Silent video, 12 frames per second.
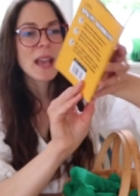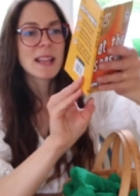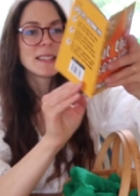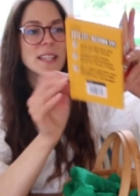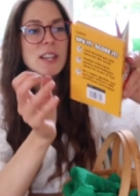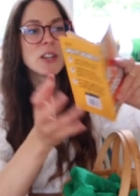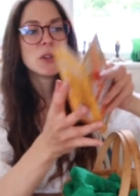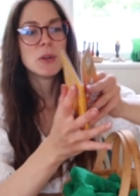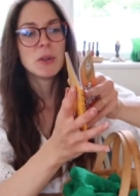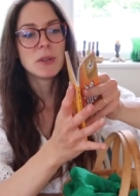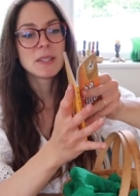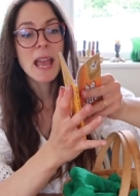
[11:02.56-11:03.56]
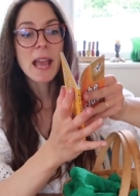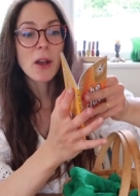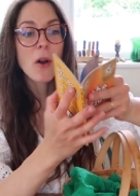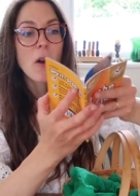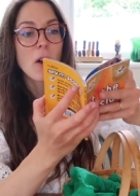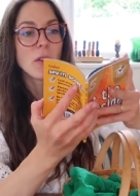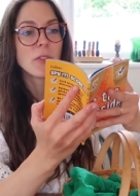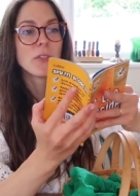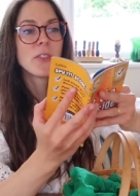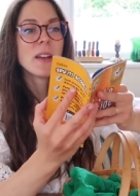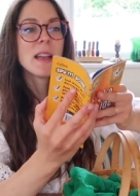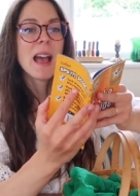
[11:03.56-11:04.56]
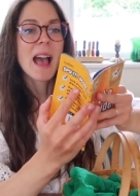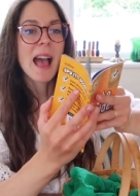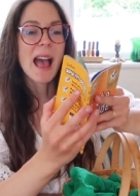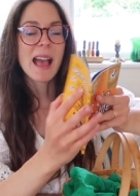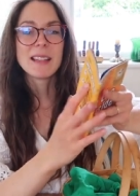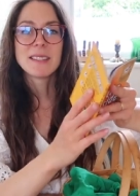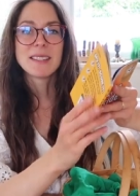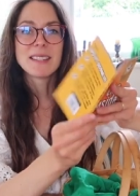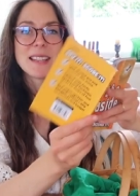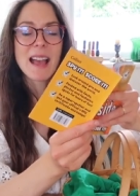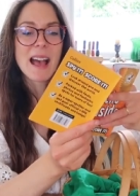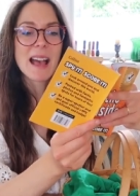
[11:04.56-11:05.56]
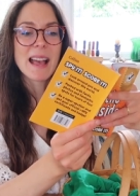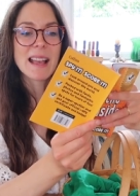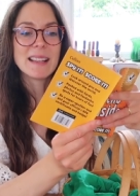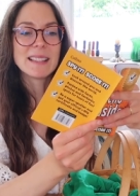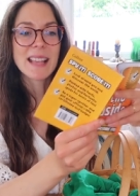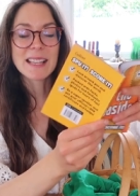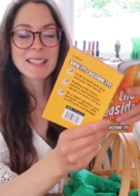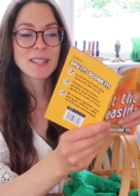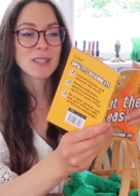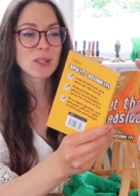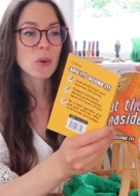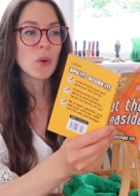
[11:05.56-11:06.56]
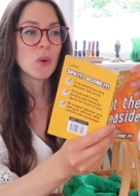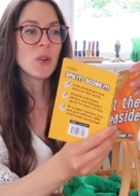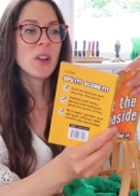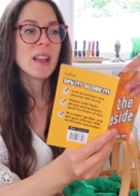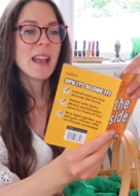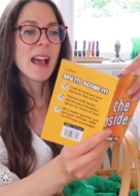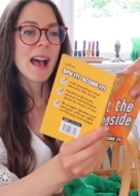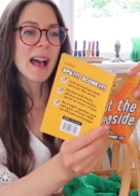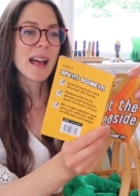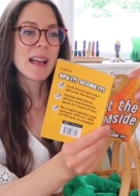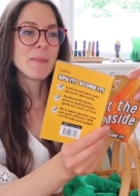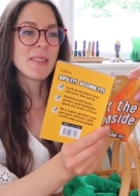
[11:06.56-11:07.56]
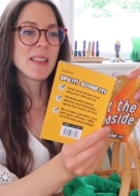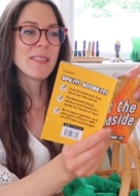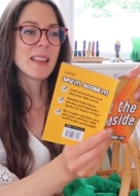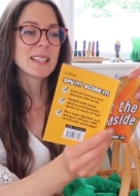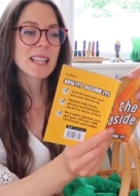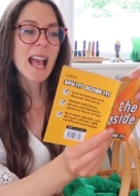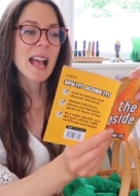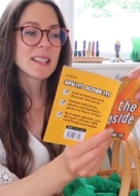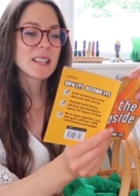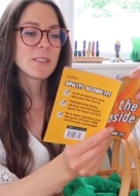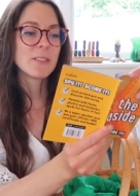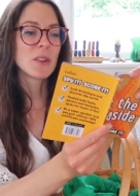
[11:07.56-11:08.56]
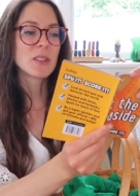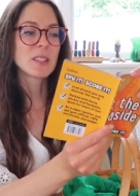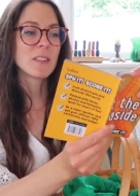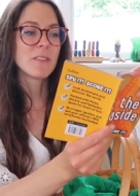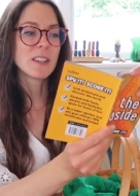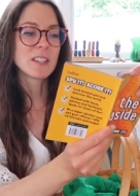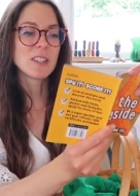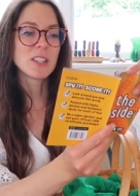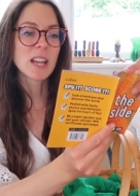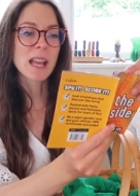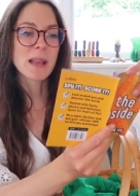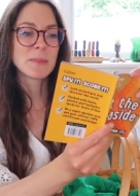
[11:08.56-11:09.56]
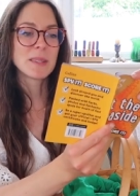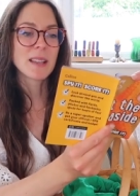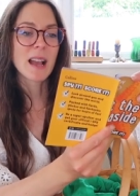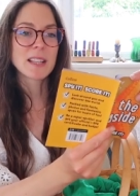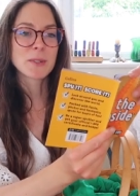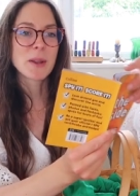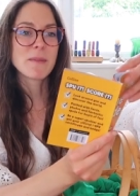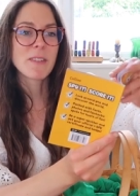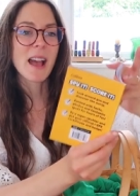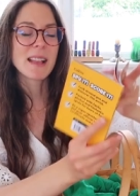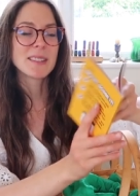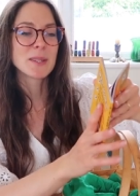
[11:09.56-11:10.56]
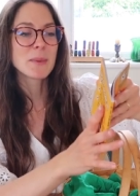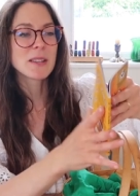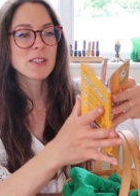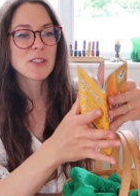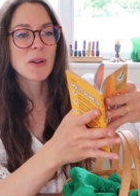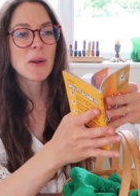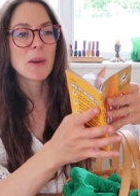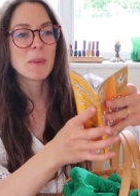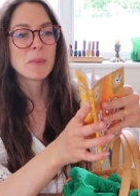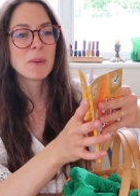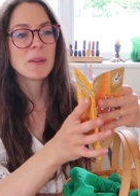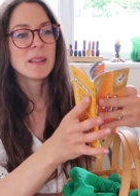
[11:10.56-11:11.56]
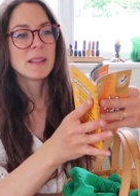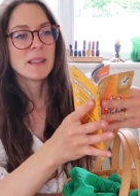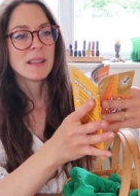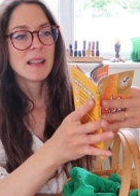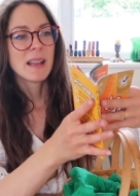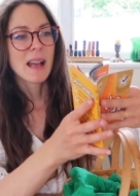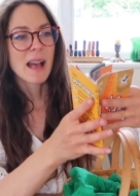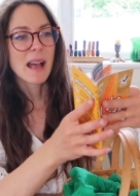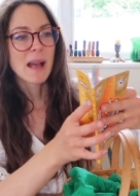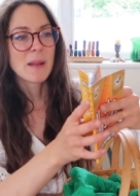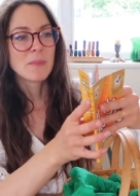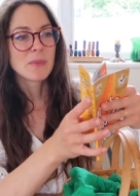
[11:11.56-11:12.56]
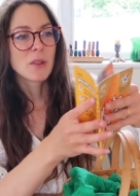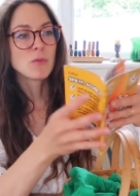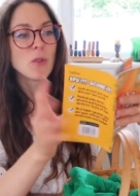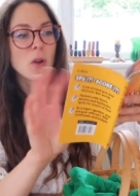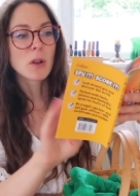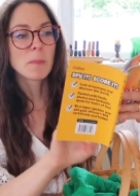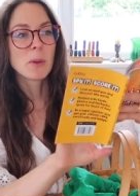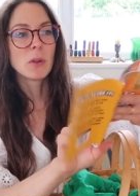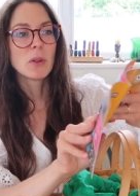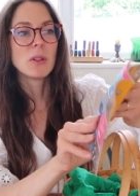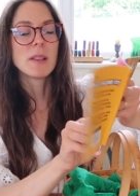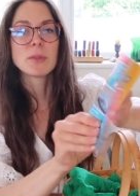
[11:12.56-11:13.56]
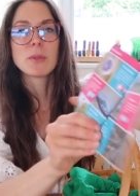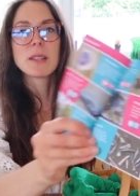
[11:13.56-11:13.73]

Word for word: get to take off and uh, get a score. Um, and then there's candy floss, fish and chips, ice cream van, sweet shop, um, rock pools, all